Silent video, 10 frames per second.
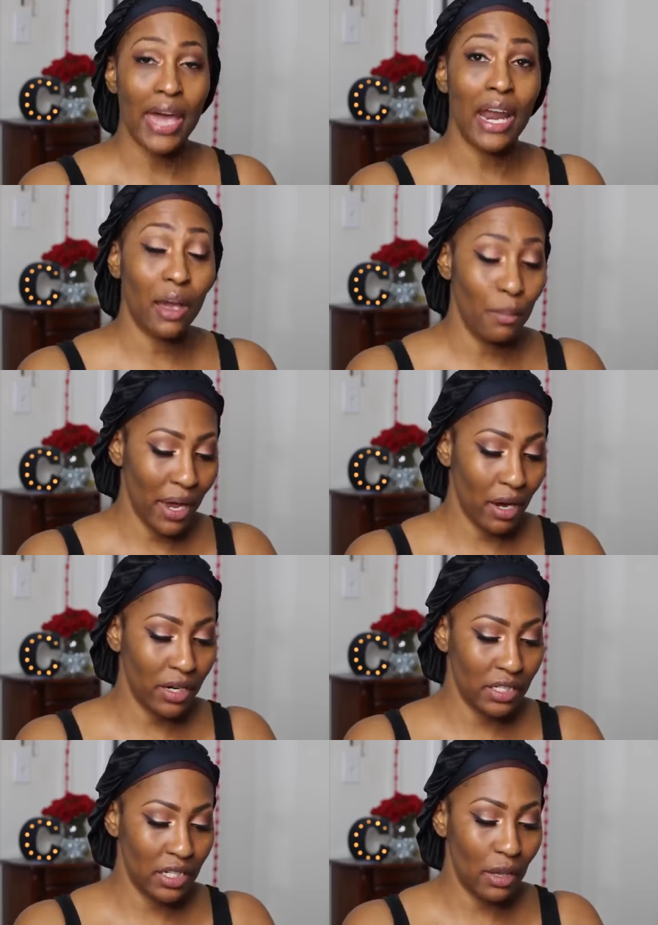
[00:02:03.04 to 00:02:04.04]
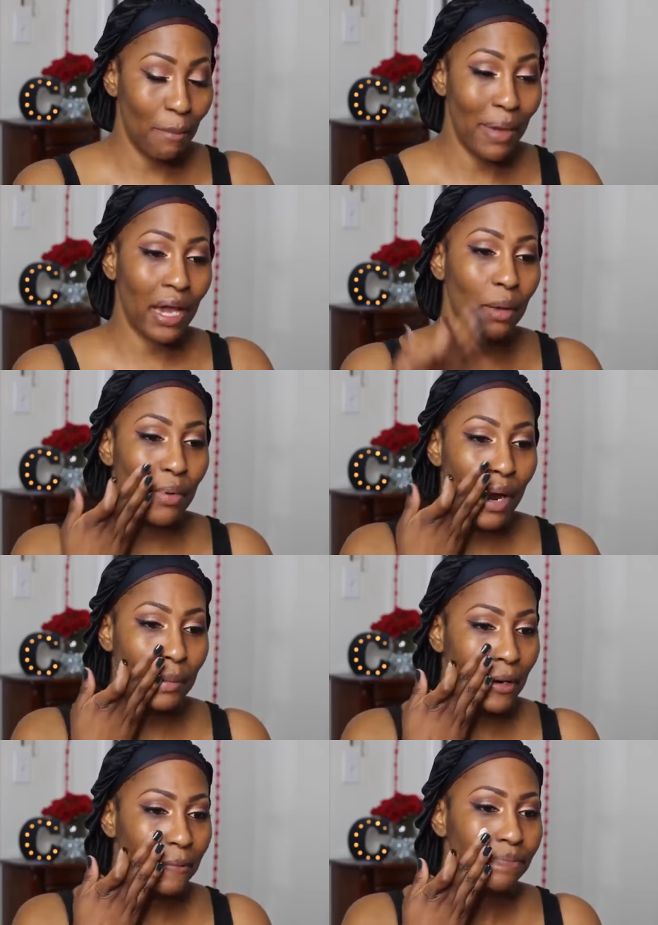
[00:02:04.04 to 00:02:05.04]
And I compared it to the Becca
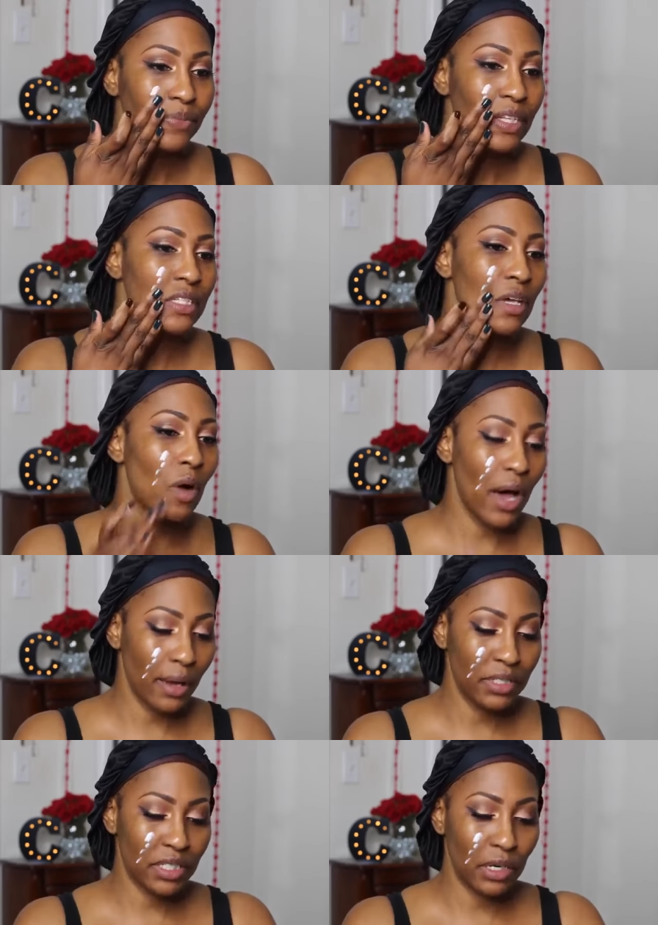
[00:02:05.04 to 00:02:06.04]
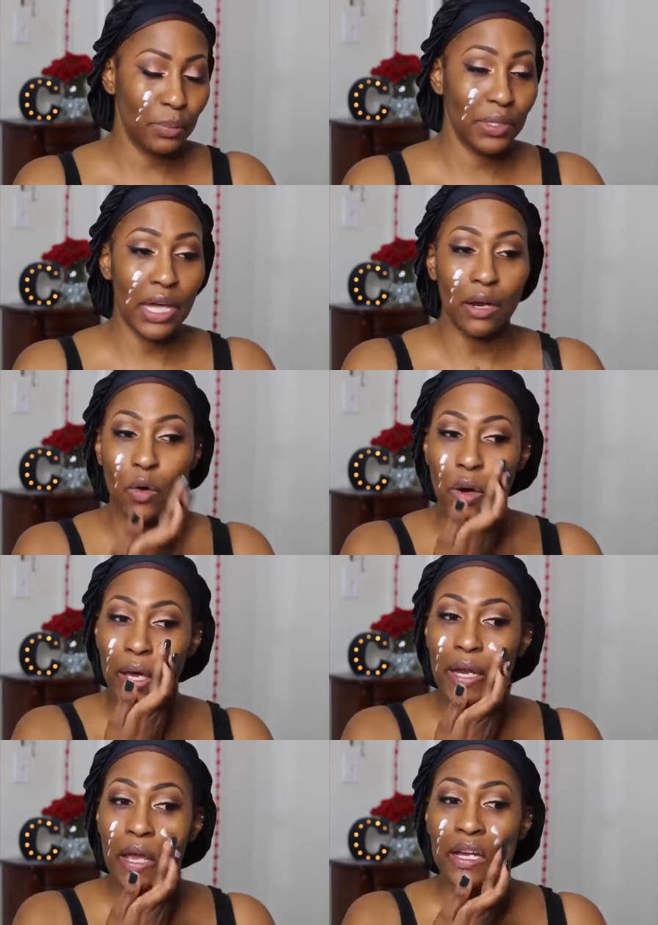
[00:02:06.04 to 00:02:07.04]
primer. So I'm just going to put that
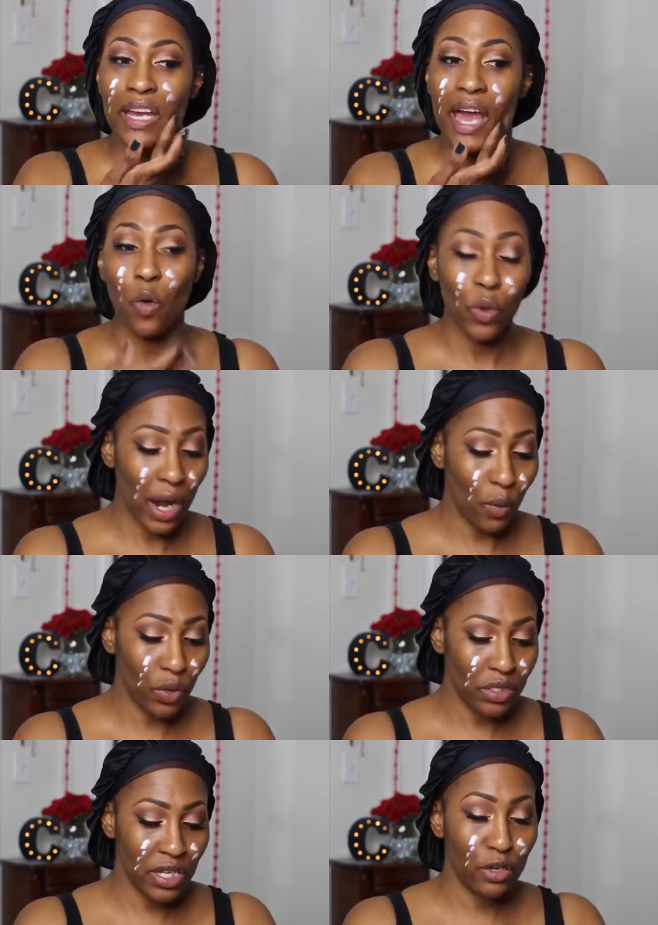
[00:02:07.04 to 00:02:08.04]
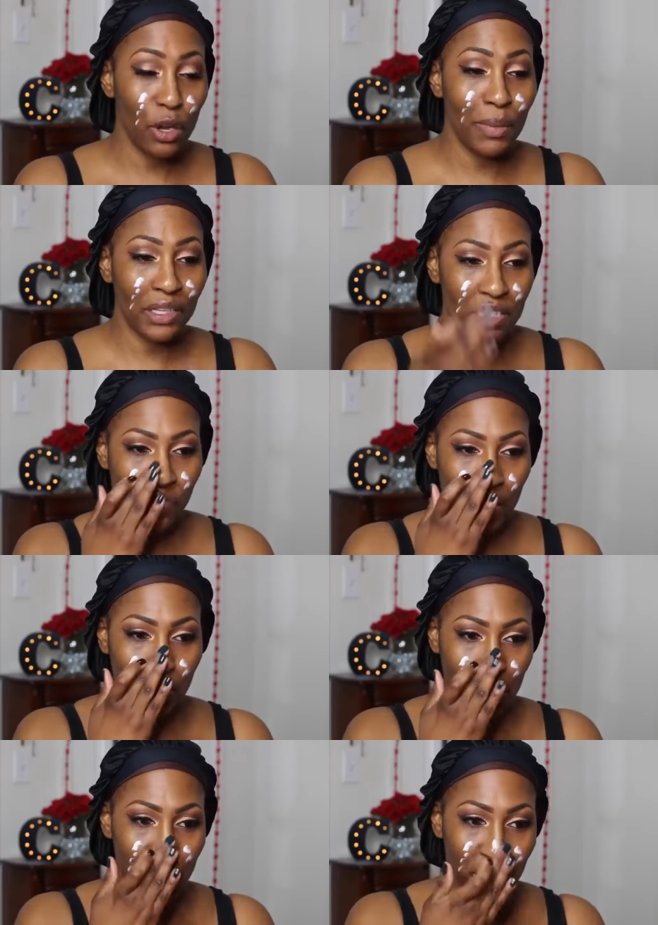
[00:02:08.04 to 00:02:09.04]
on. Now, what I will tell you about this
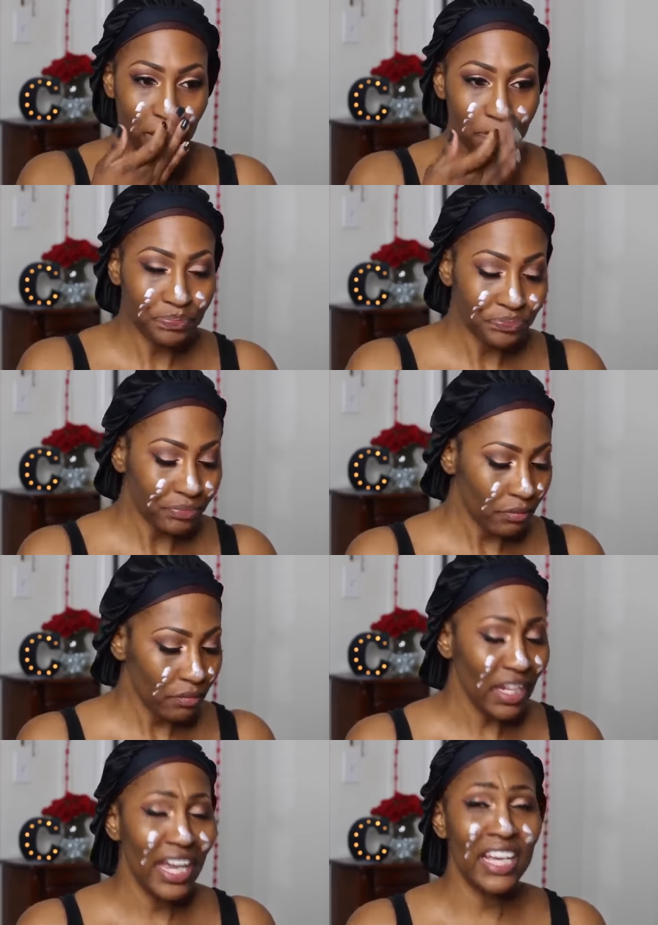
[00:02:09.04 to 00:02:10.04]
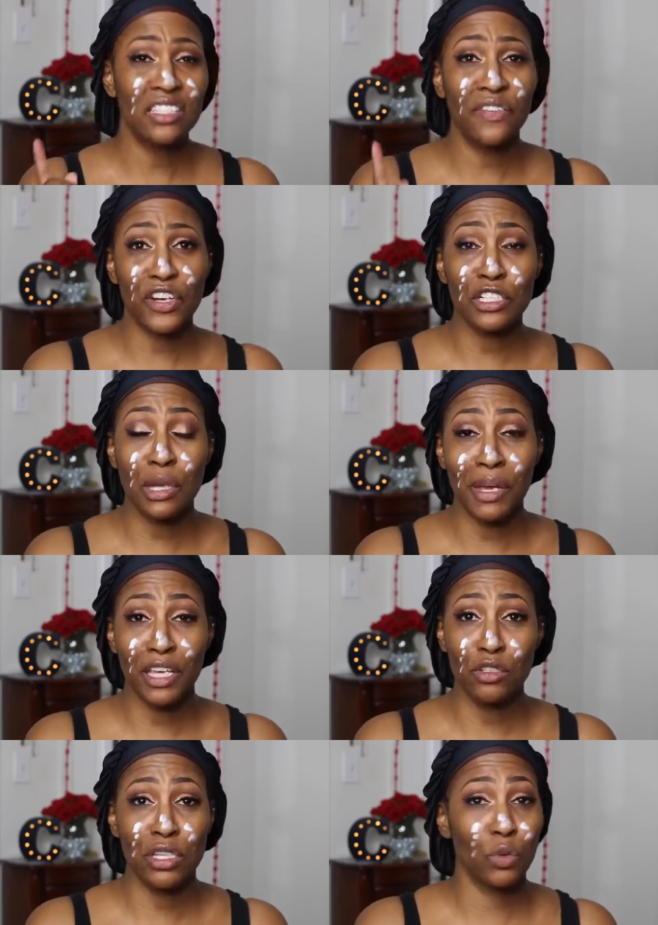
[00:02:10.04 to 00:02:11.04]
foundation is the first time I
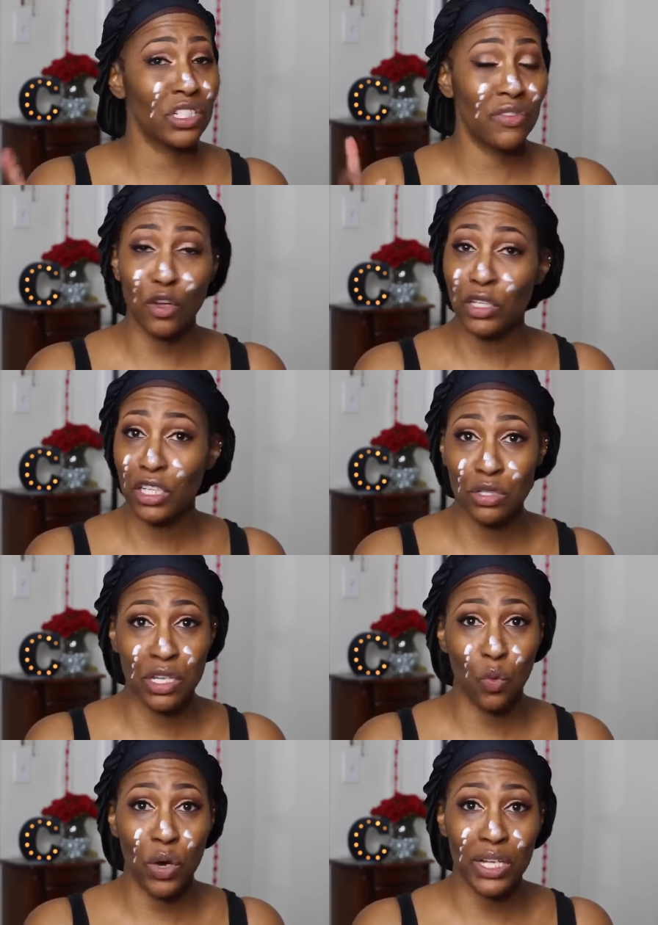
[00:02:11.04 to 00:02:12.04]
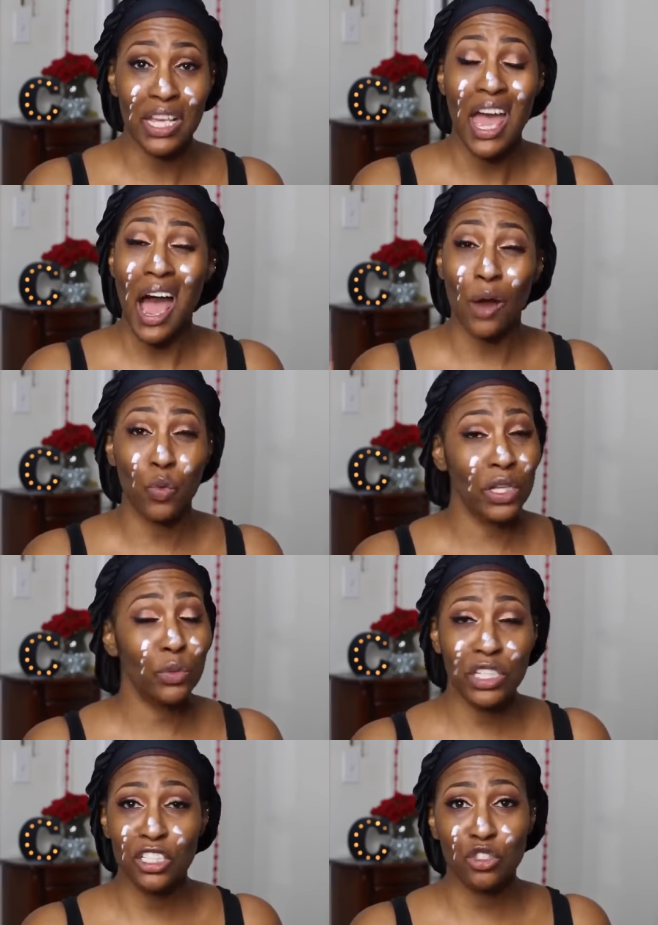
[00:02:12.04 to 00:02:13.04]
used it, which I've only used it once, I
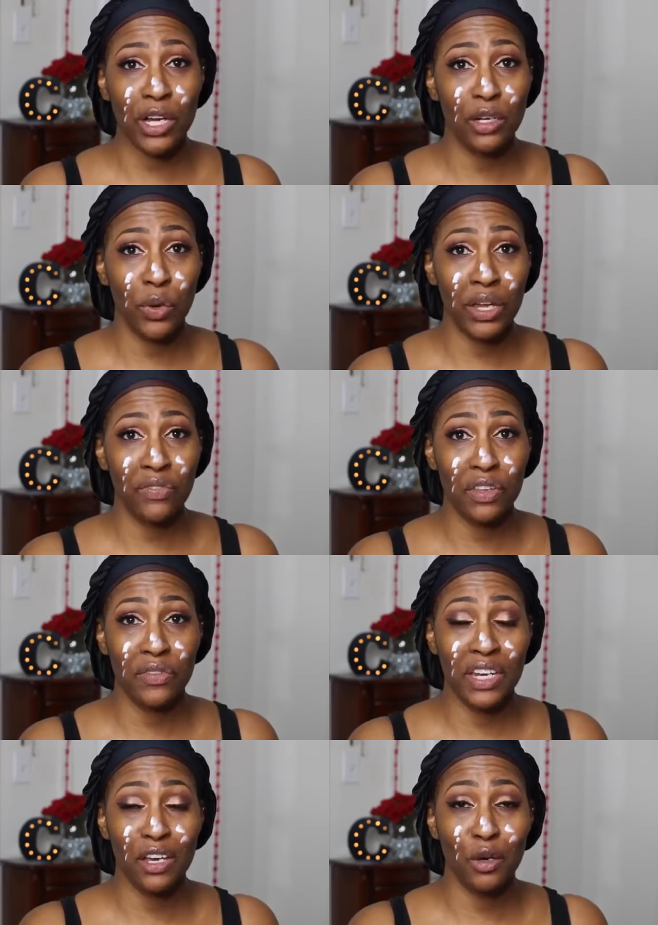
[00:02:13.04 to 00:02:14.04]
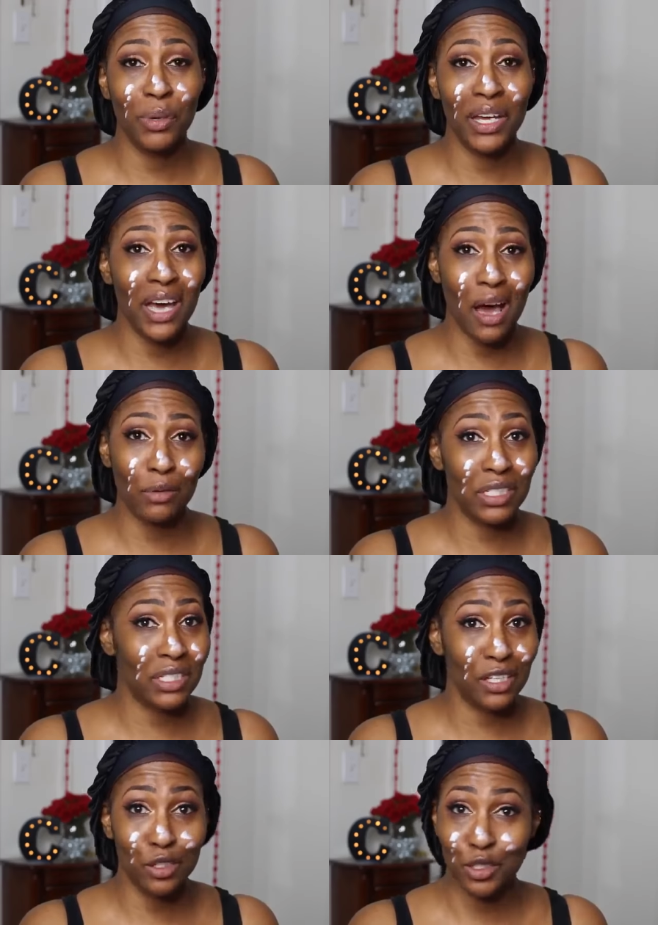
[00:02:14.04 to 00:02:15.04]
really tried to wait for the video, but I was
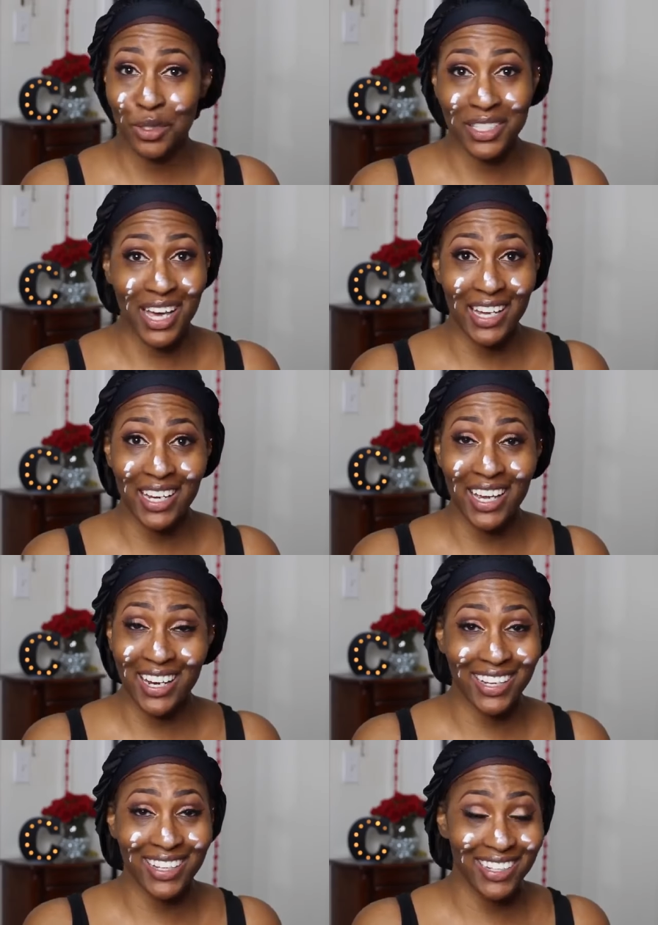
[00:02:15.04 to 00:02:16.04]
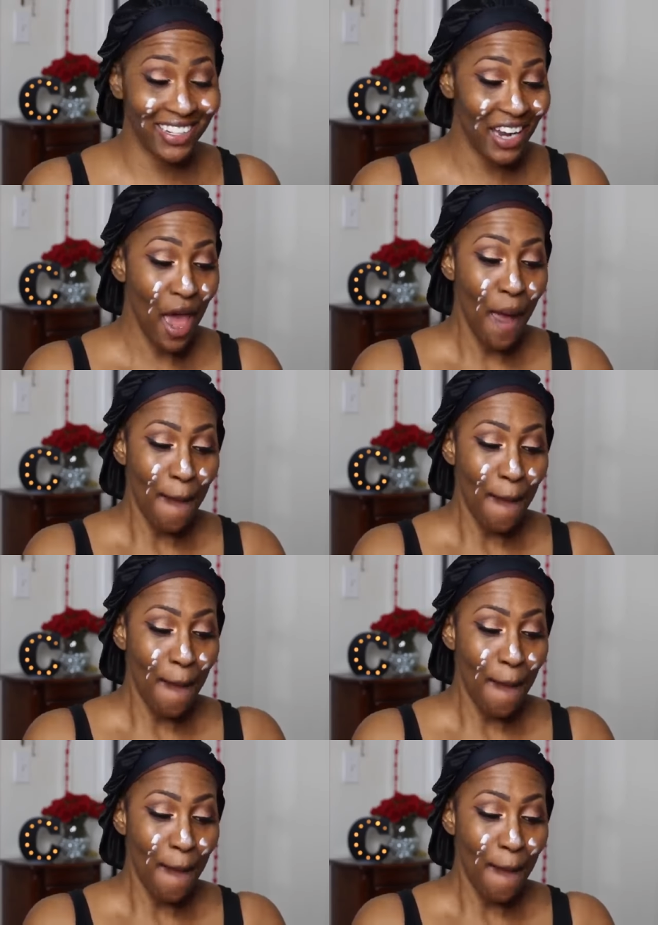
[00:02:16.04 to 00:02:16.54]
just a little too excited and I couldn't.